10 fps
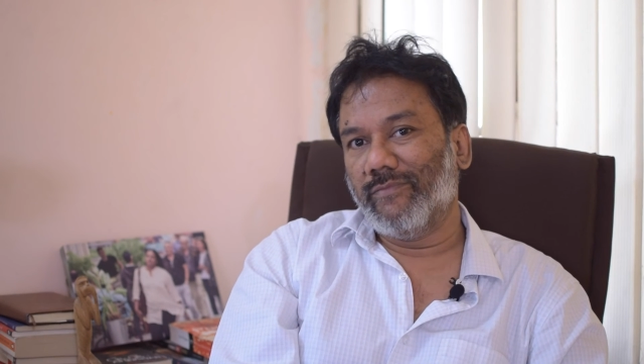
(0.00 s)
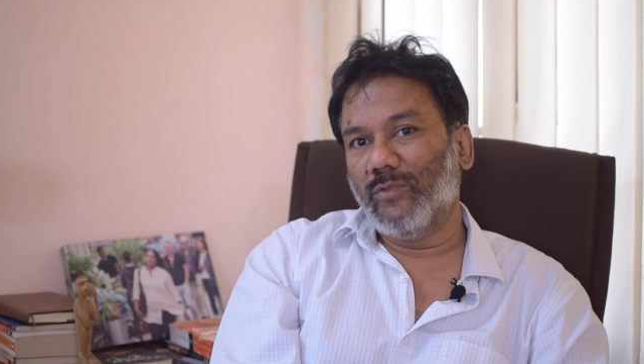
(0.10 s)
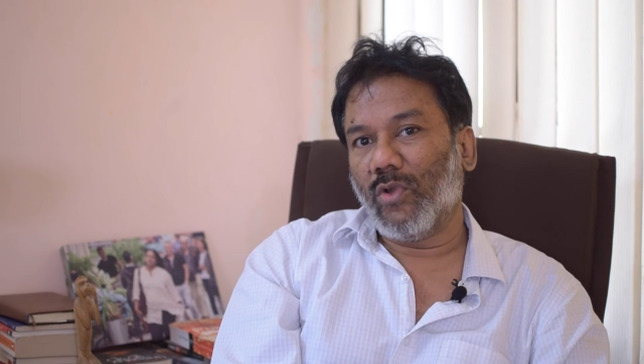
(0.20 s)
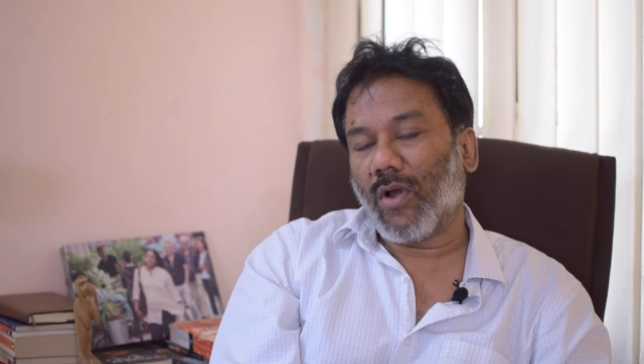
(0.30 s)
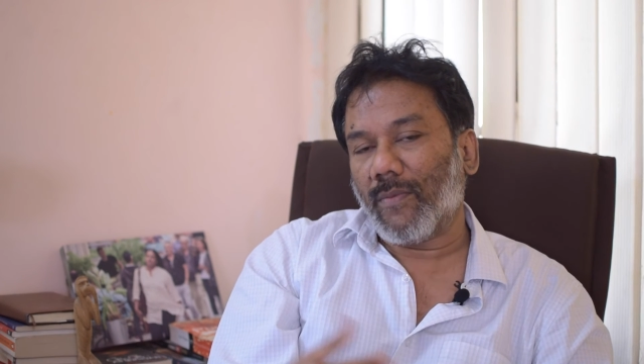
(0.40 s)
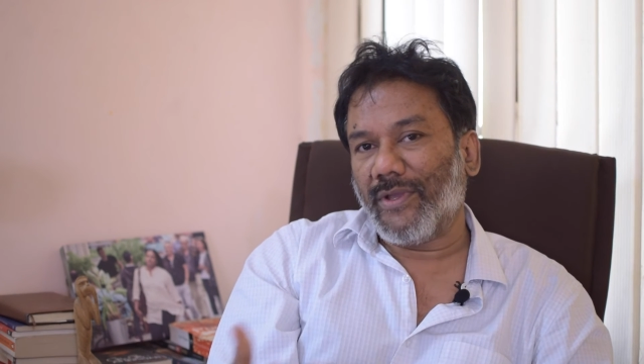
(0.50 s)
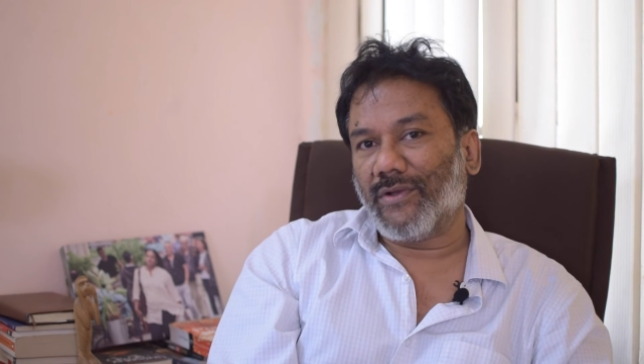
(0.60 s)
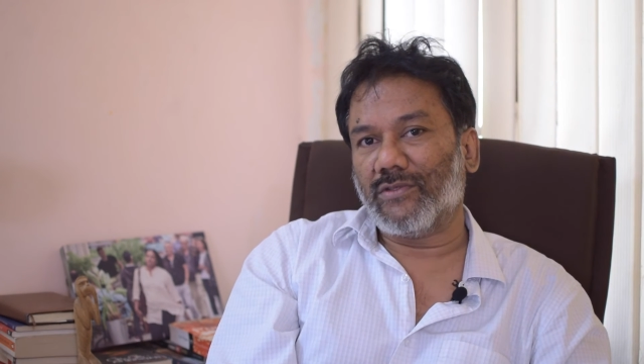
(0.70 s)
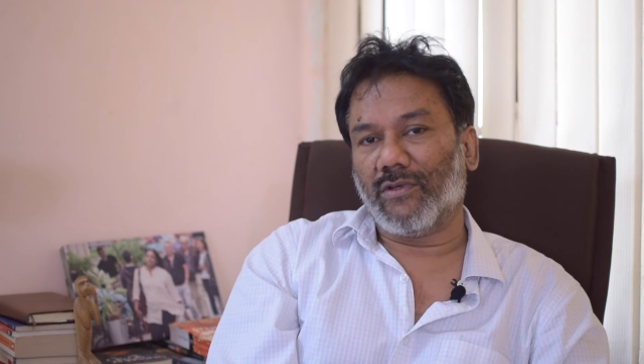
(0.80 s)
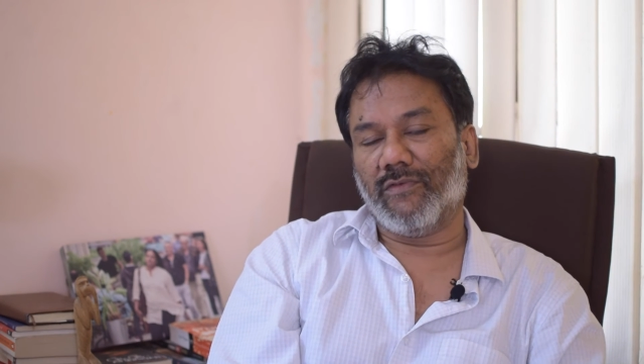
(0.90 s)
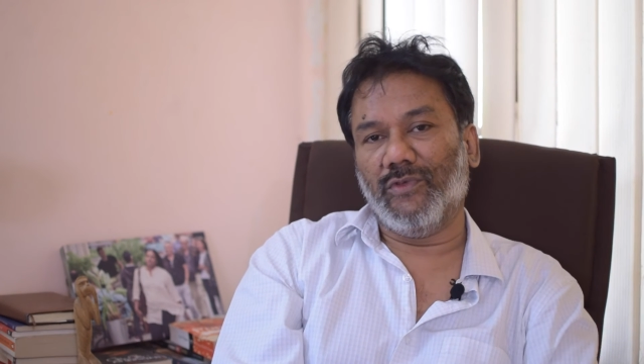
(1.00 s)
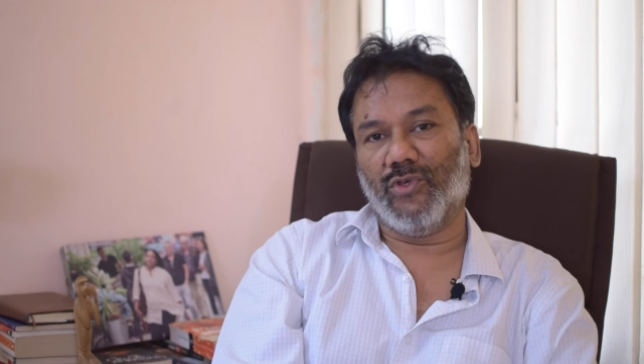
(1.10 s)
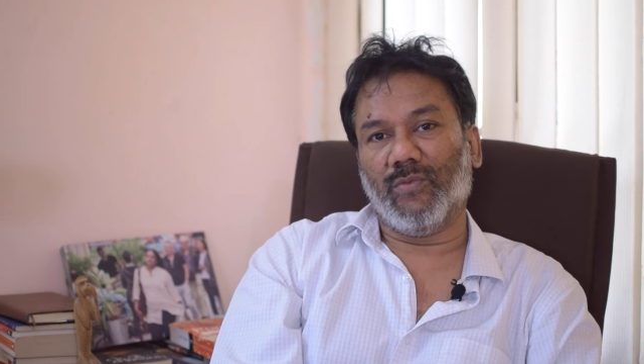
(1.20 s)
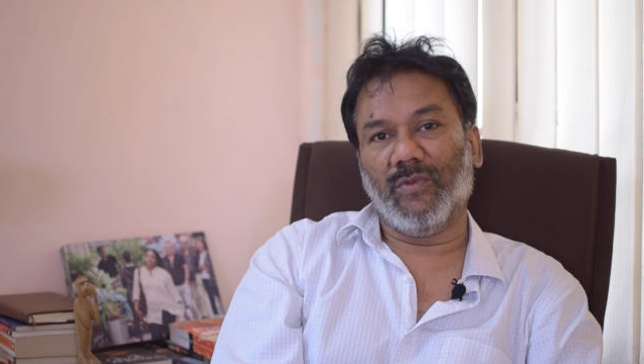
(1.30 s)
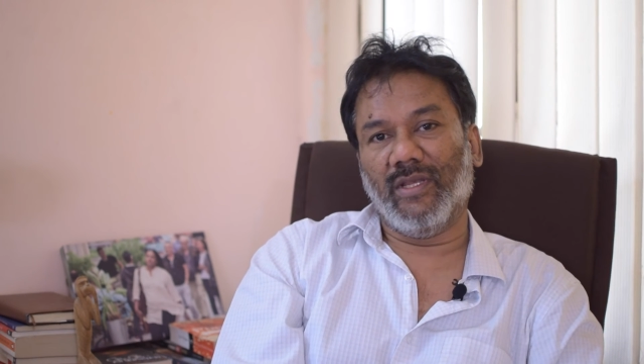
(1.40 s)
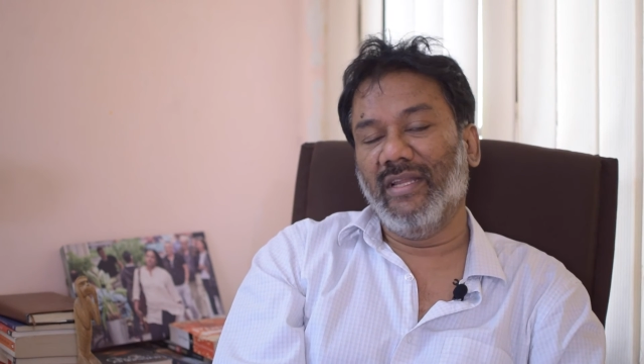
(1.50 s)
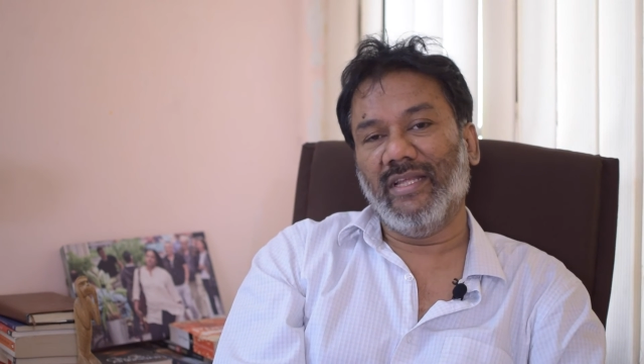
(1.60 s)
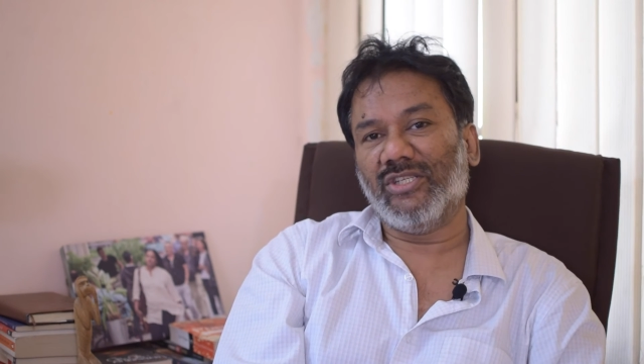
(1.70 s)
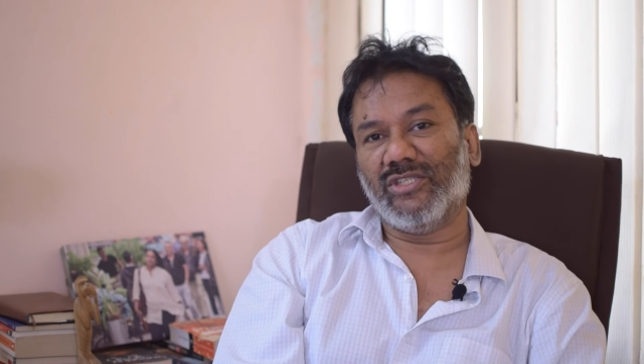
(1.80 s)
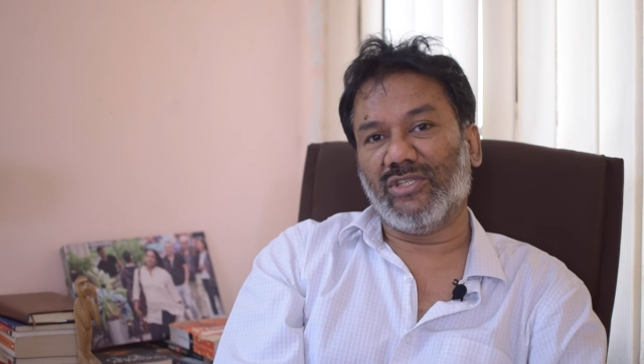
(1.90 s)
not because of your
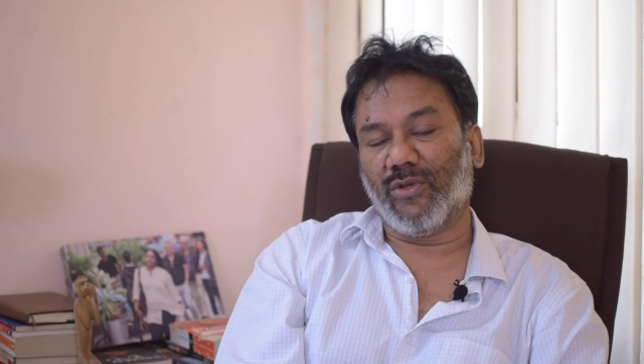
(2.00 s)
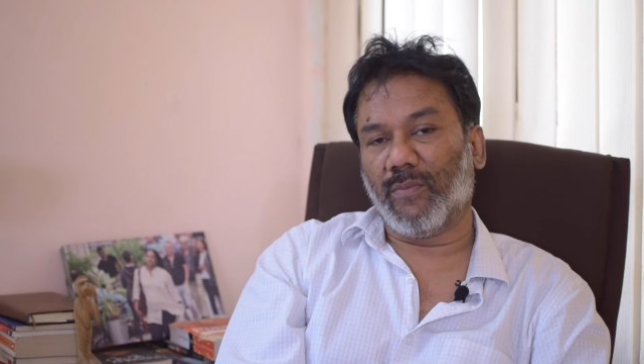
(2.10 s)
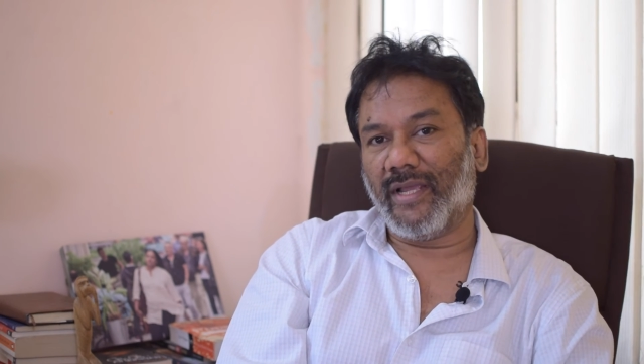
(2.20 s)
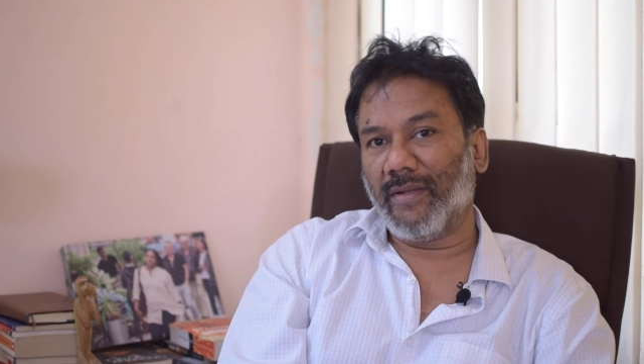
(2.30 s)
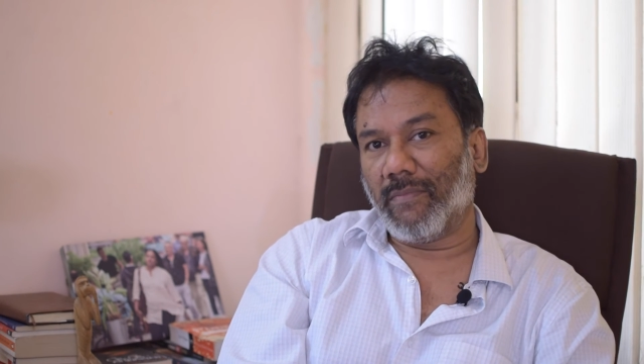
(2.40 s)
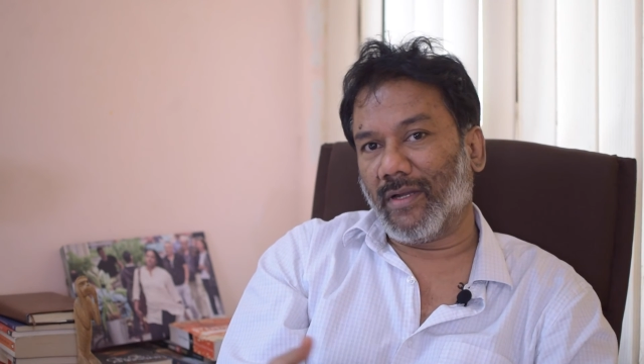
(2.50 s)
lesions in your brain,